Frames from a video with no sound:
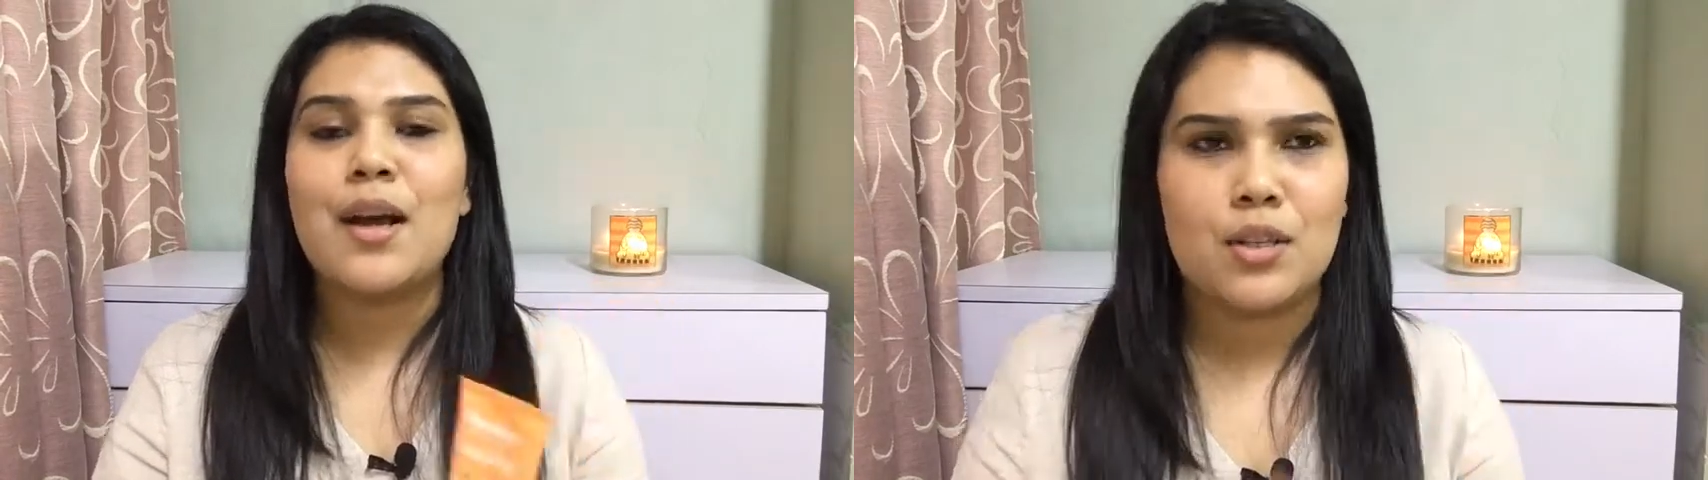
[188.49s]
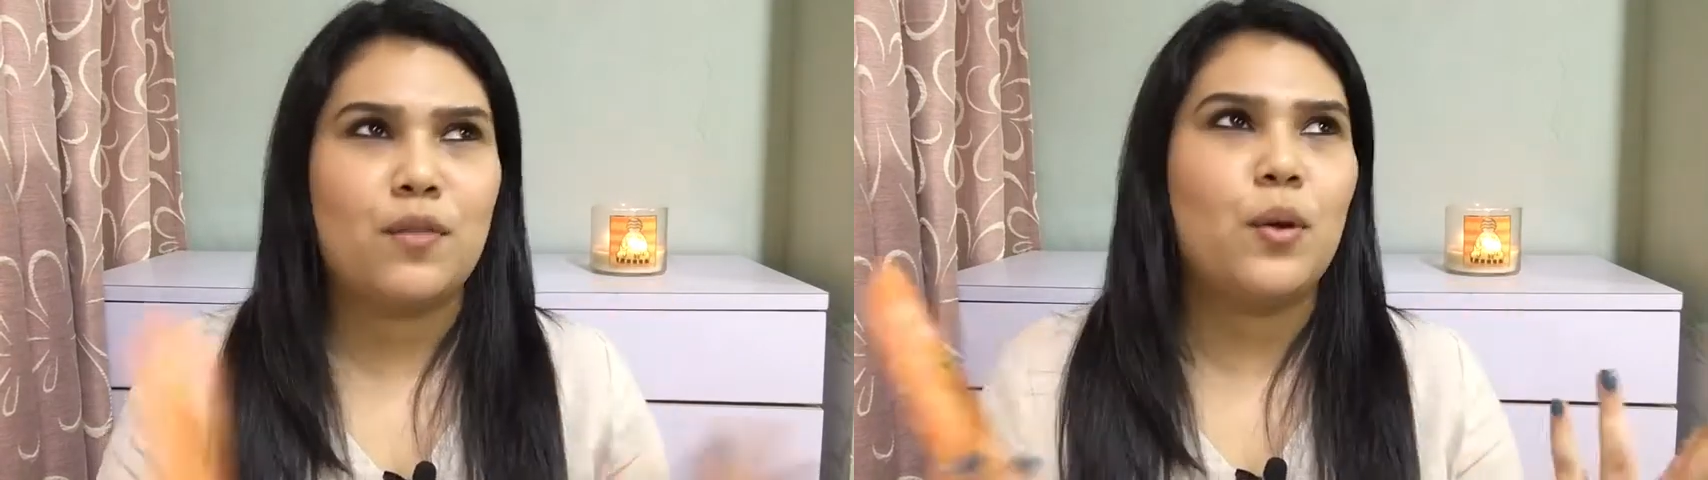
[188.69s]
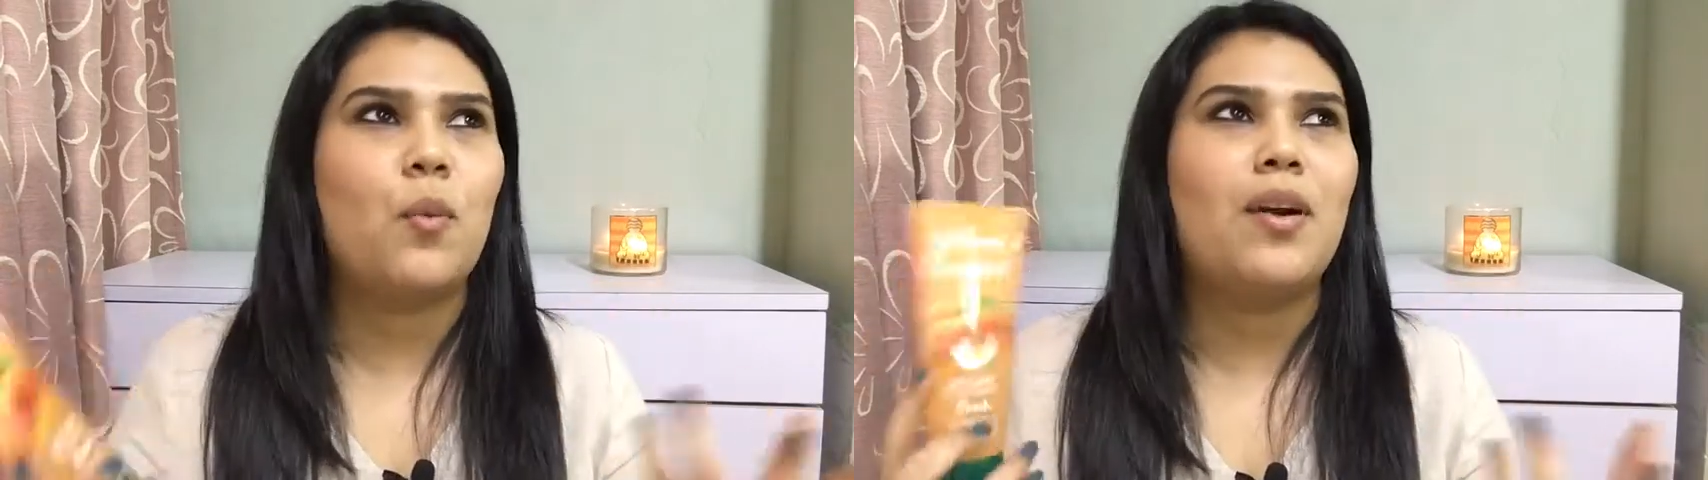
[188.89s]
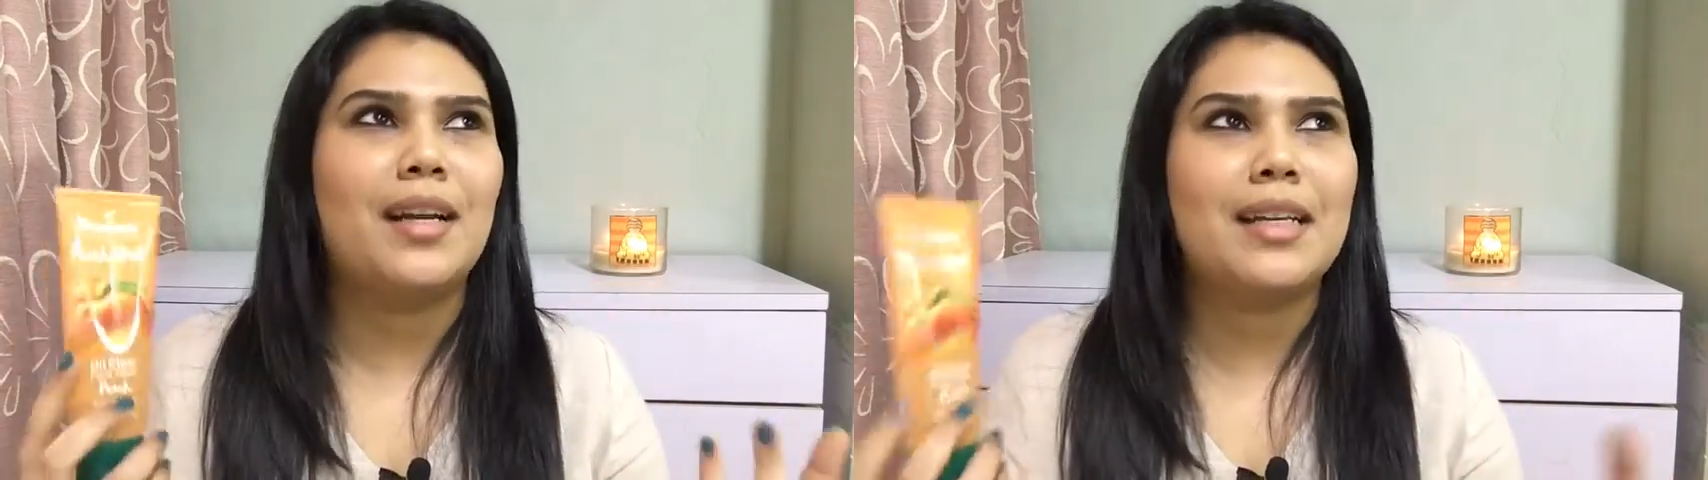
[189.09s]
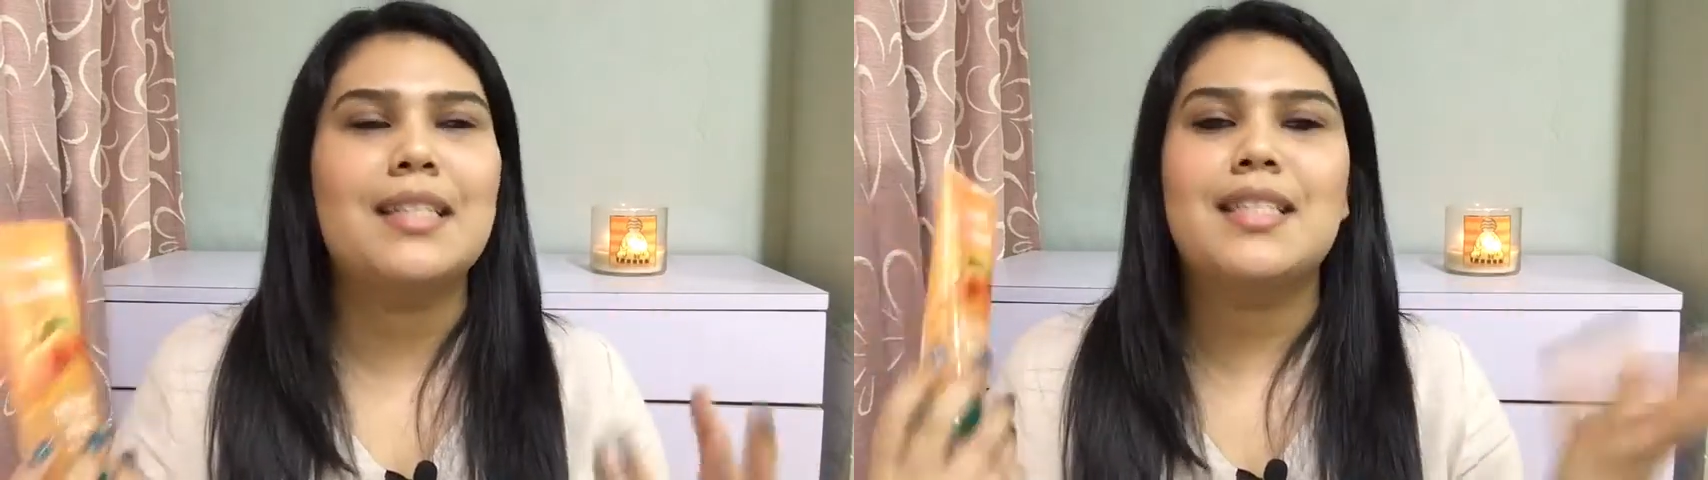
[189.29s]
So if you want
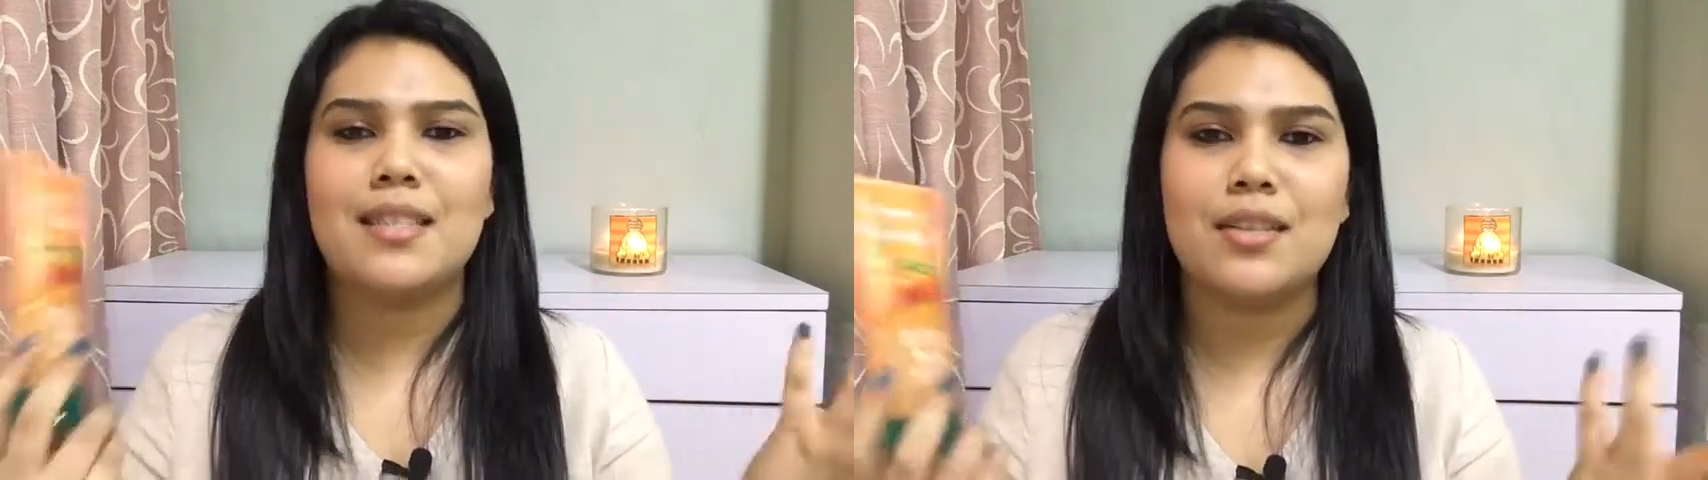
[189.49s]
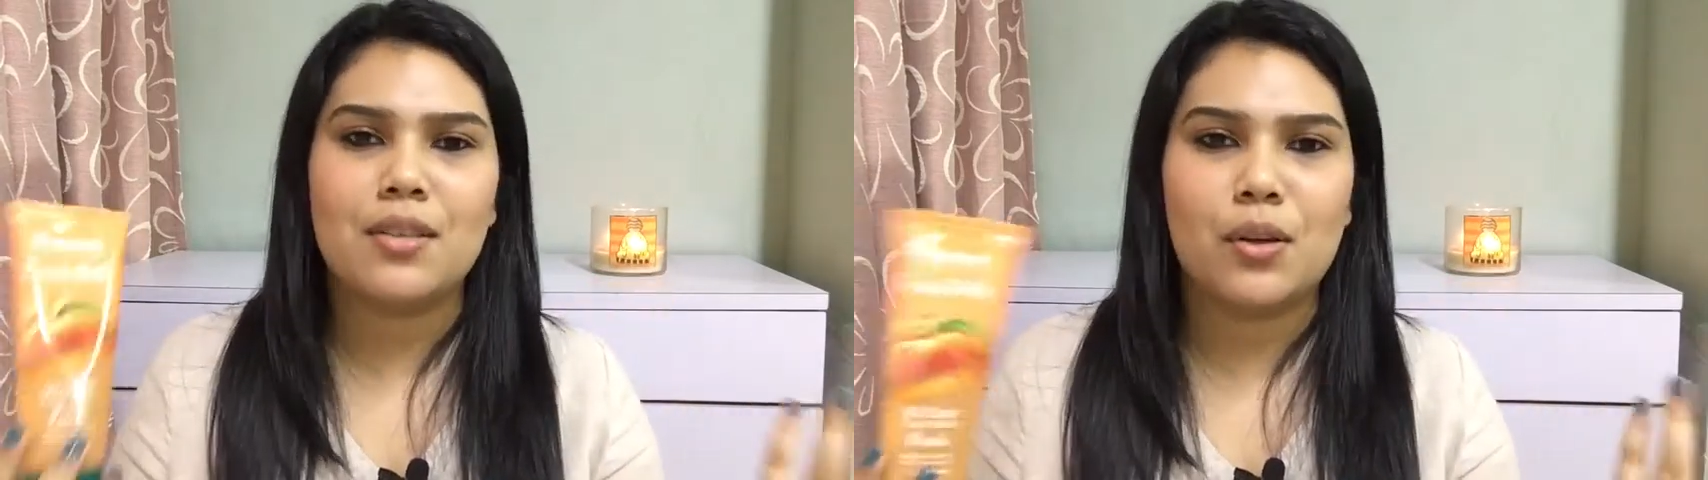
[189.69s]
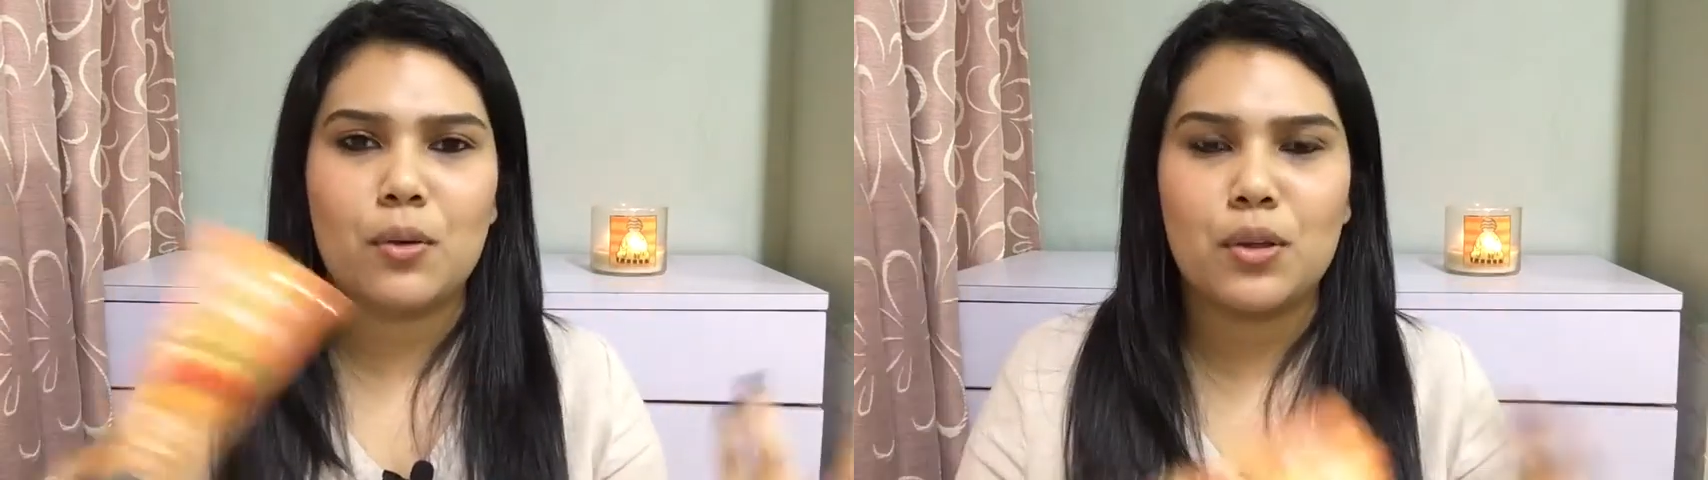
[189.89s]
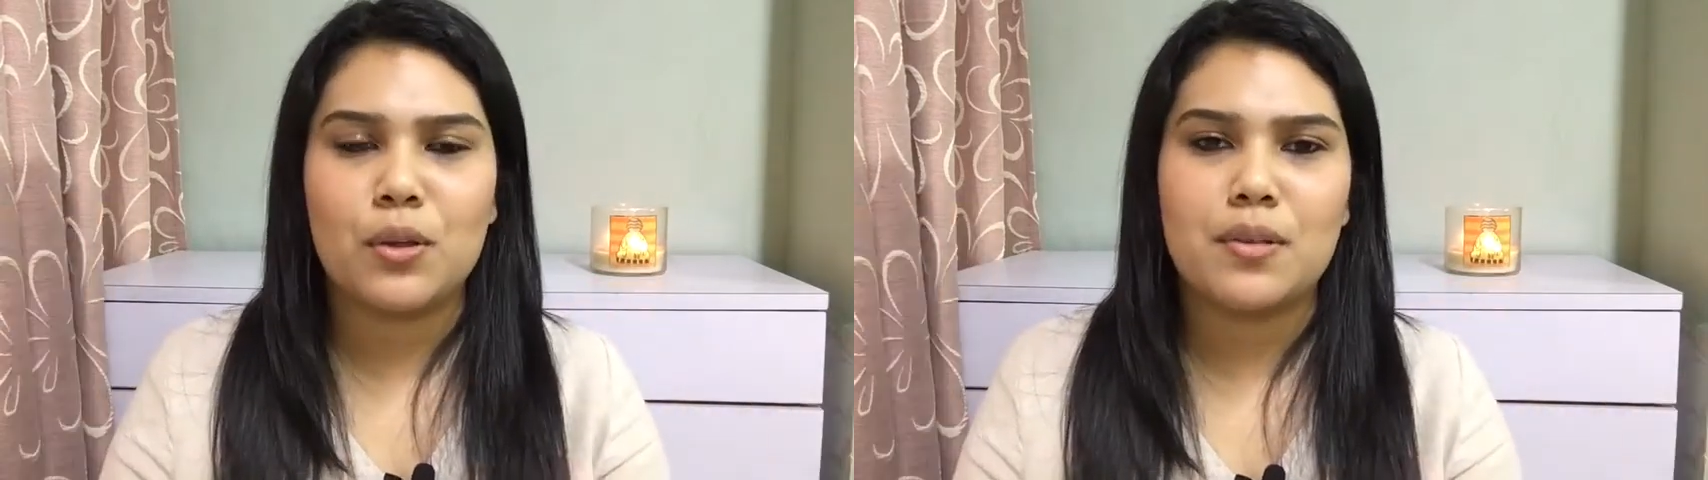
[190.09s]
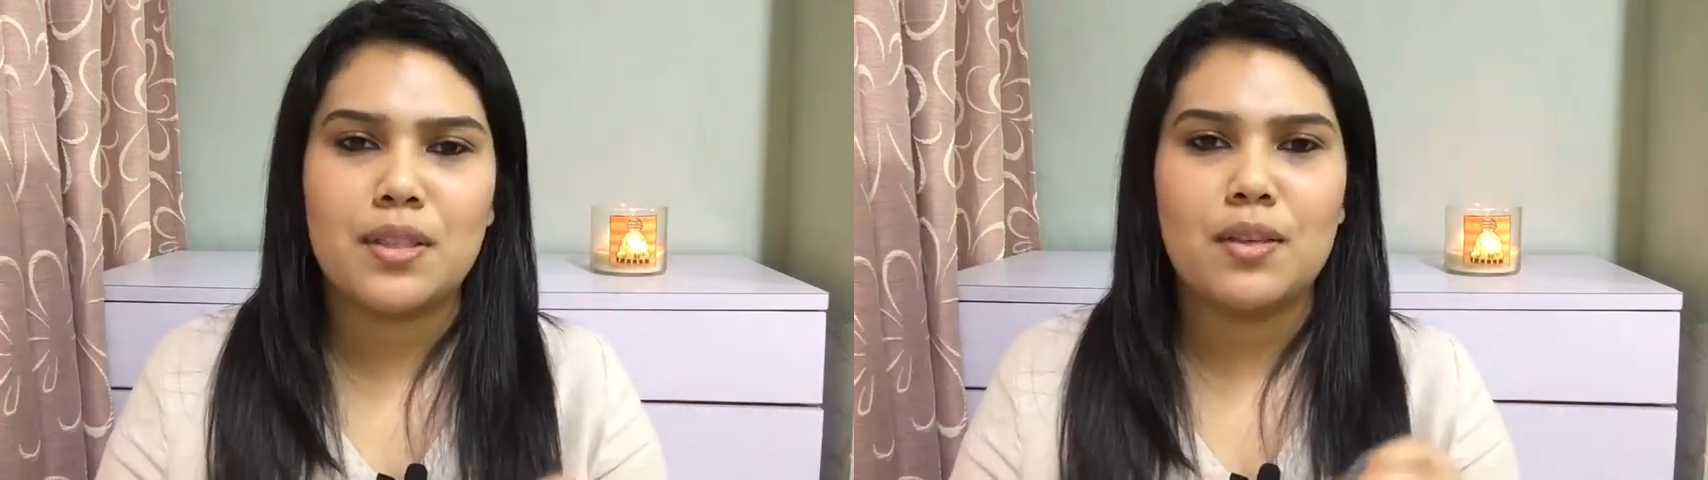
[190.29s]
like an instant glow to
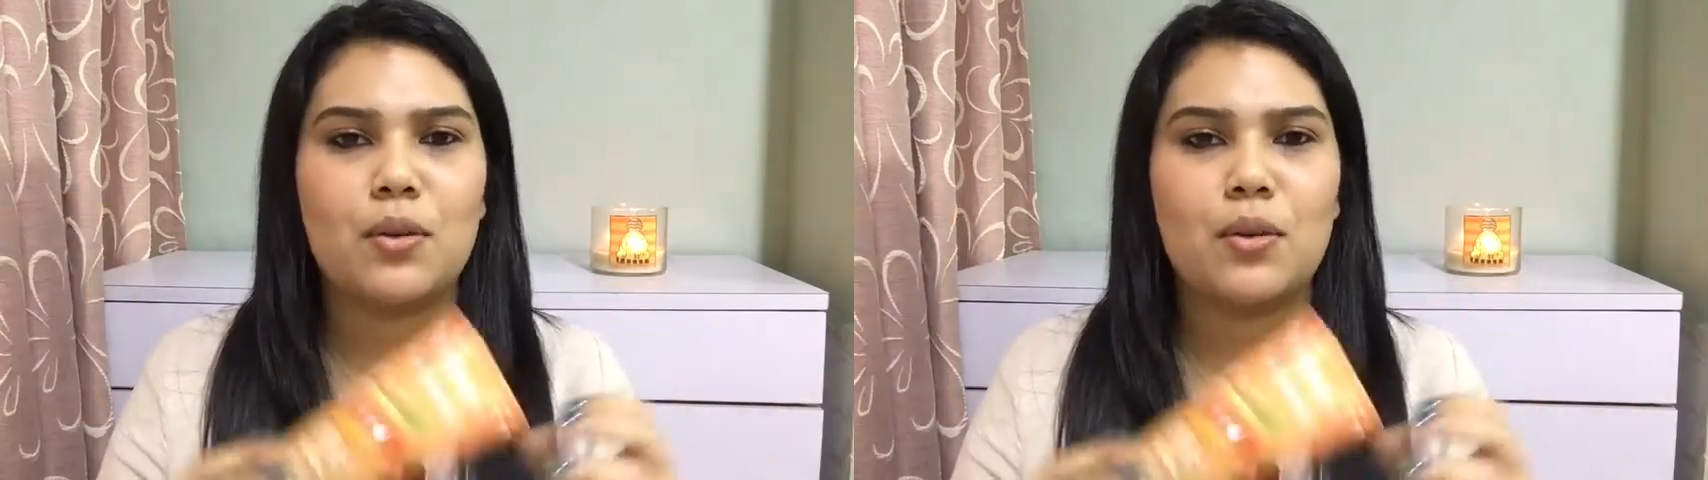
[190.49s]
your skin,